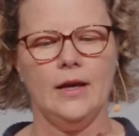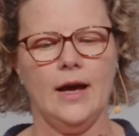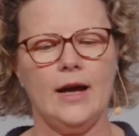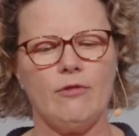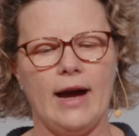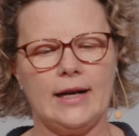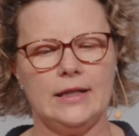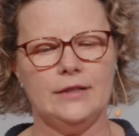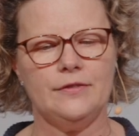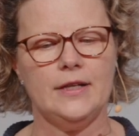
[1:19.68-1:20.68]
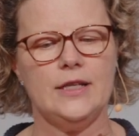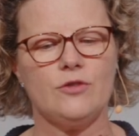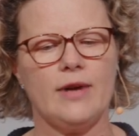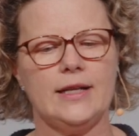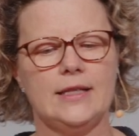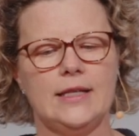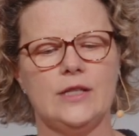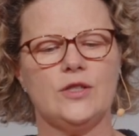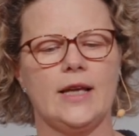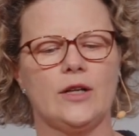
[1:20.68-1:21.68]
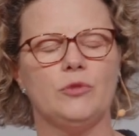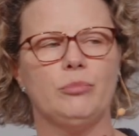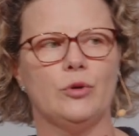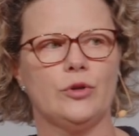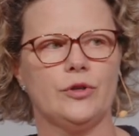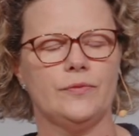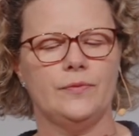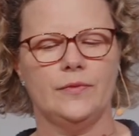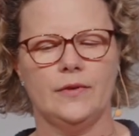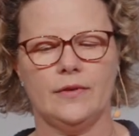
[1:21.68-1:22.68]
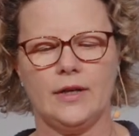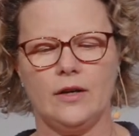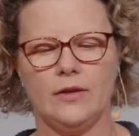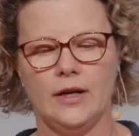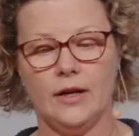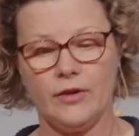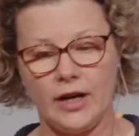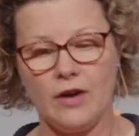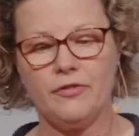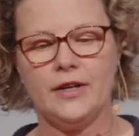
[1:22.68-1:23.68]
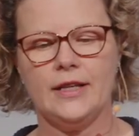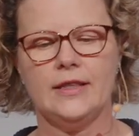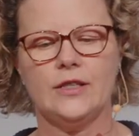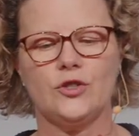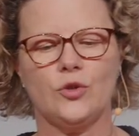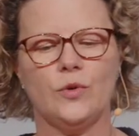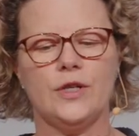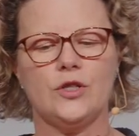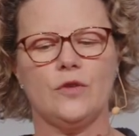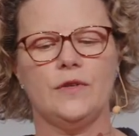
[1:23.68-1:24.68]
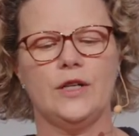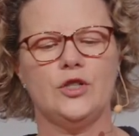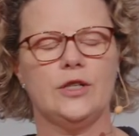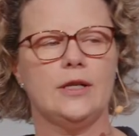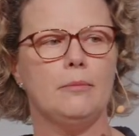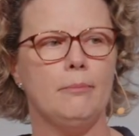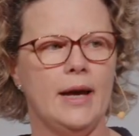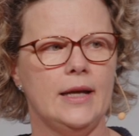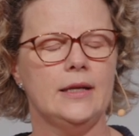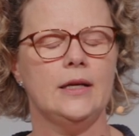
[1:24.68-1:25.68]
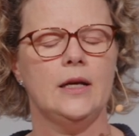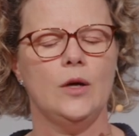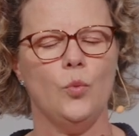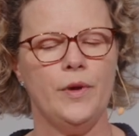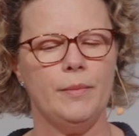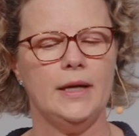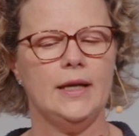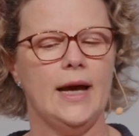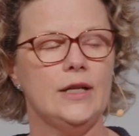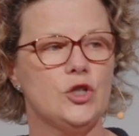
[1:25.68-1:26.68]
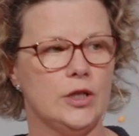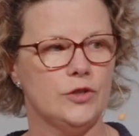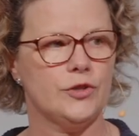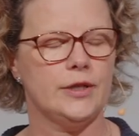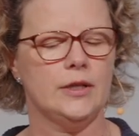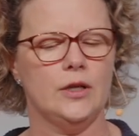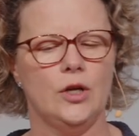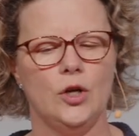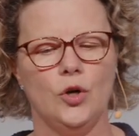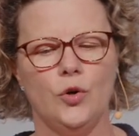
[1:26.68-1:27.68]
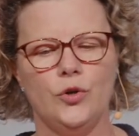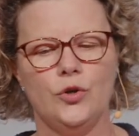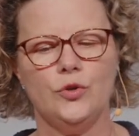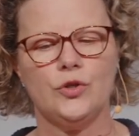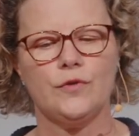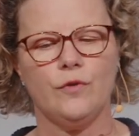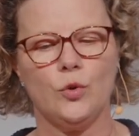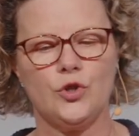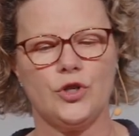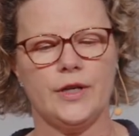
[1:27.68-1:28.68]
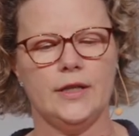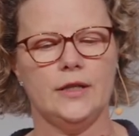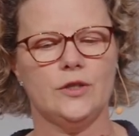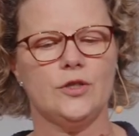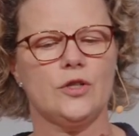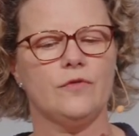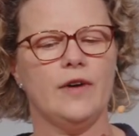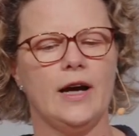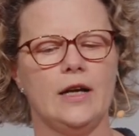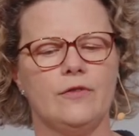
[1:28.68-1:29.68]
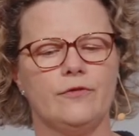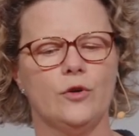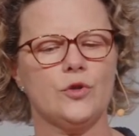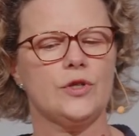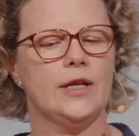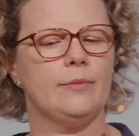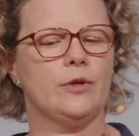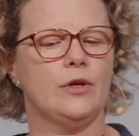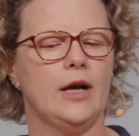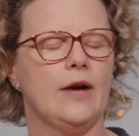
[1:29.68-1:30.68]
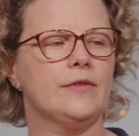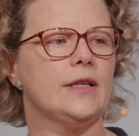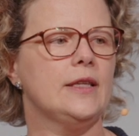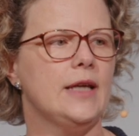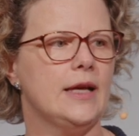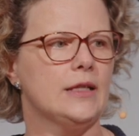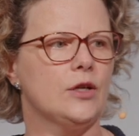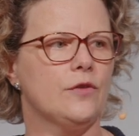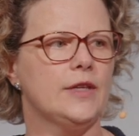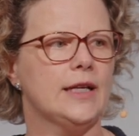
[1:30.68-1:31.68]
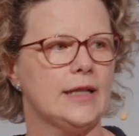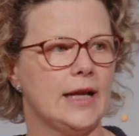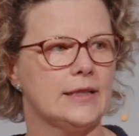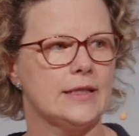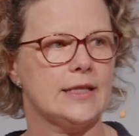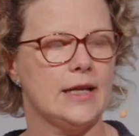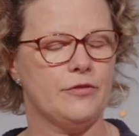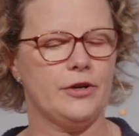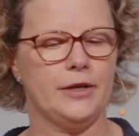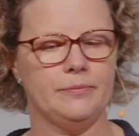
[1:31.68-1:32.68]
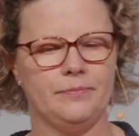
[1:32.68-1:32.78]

At Radcliffe, he's writing his second book, Rec Recovering the Stories of Nigerian Men, Women, and Children who used forgery to survive forced labor after the end of the Atlantic slavery.